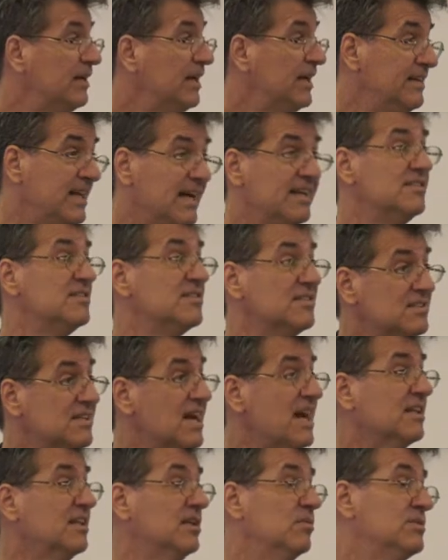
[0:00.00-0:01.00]
And that is
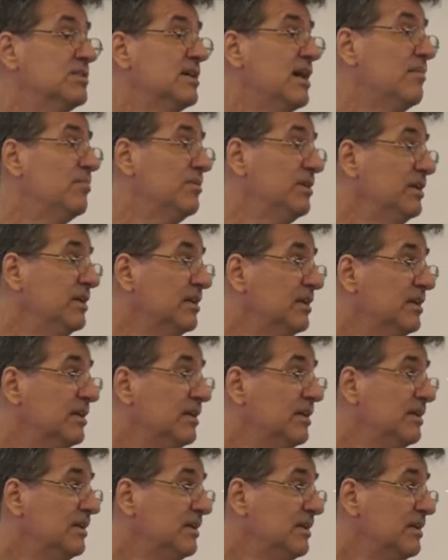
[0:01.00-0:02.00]
exactly what's happening
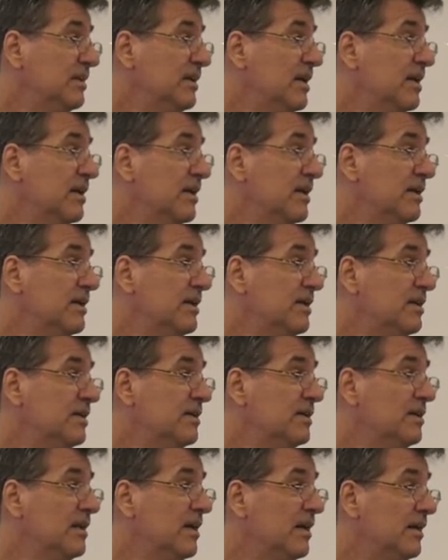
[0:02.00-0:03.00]
uh,
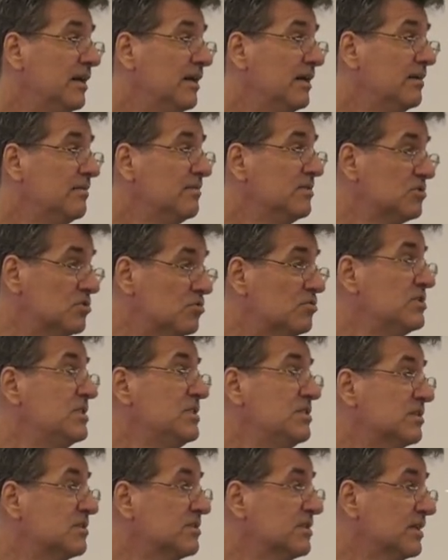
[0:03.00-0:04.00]
in uh, the
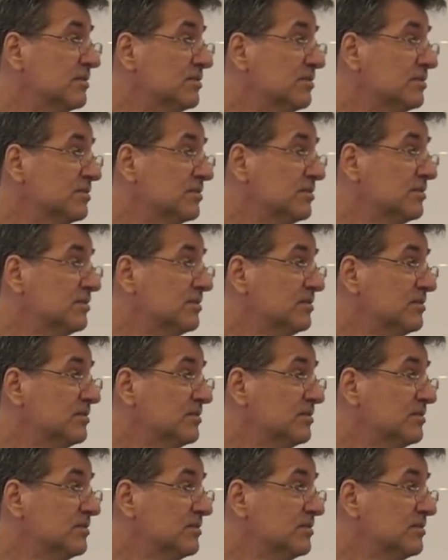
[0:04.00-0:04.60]
strategic sectors.